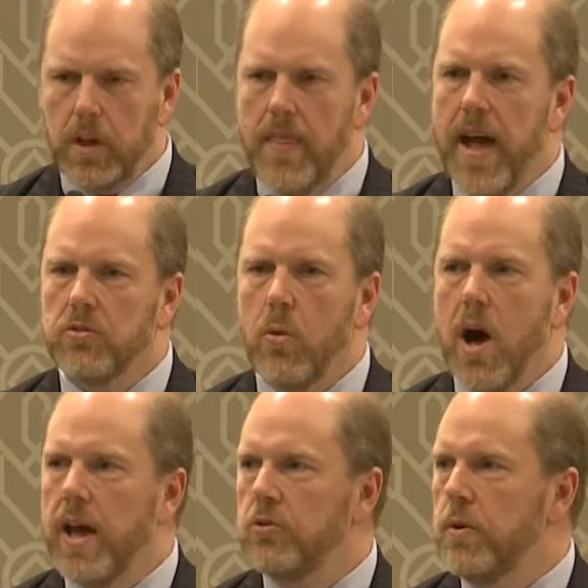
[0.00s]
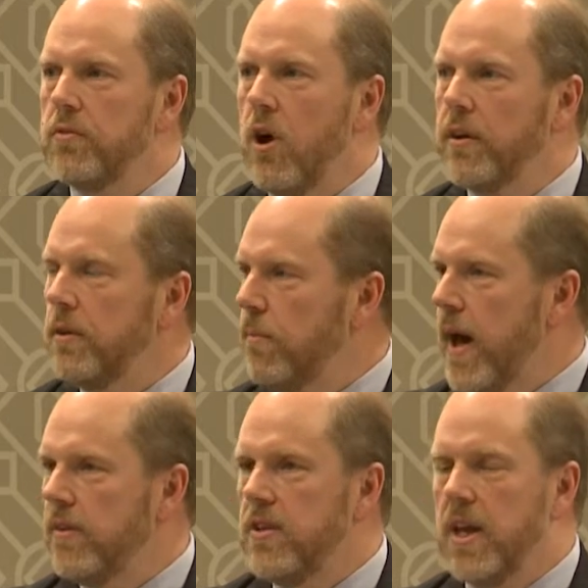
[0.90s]
And that's why, as we've talked
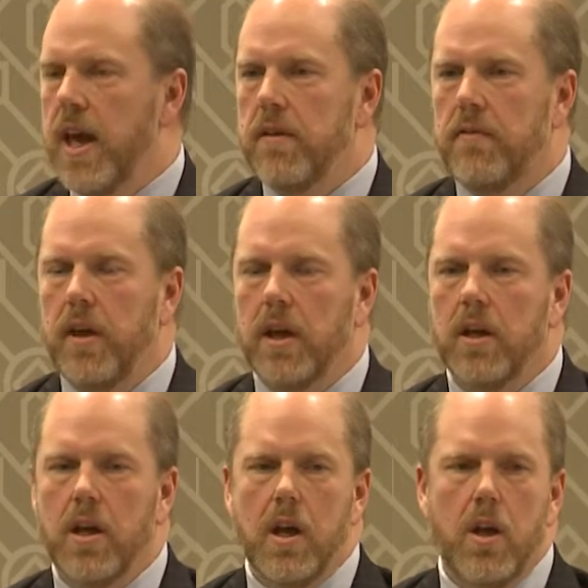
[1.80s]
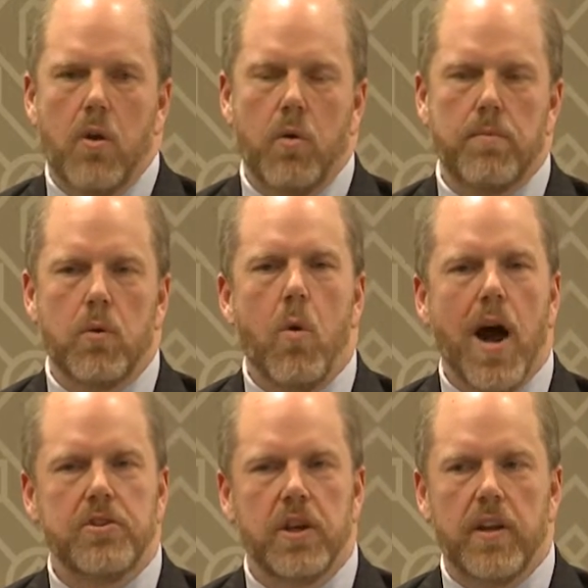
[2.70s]
about, DAV we've been
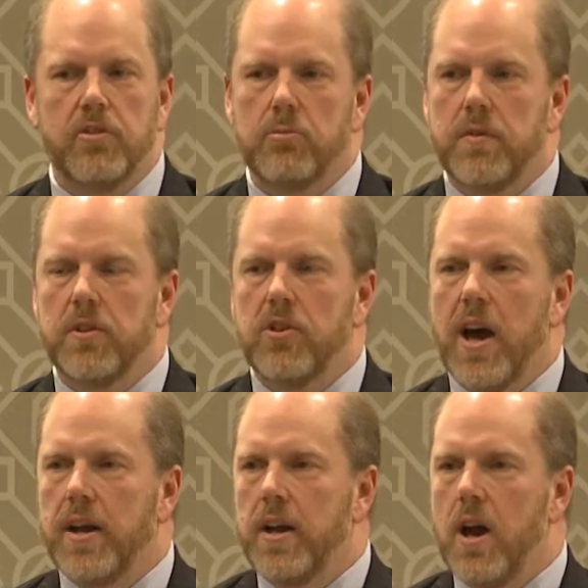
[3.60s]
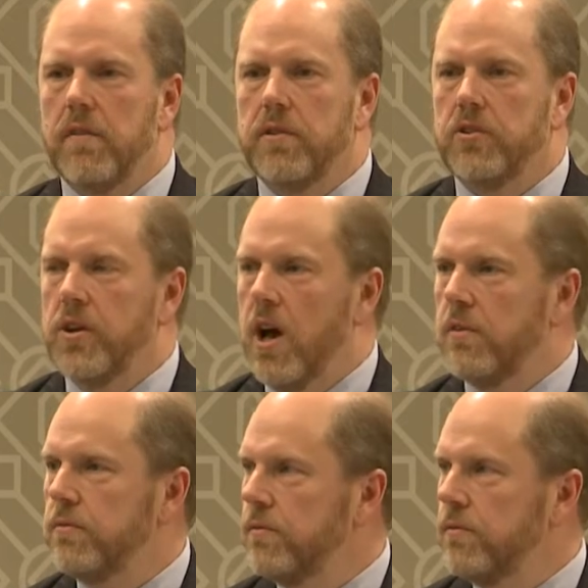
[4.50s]
watching this, we've decided enough is enough.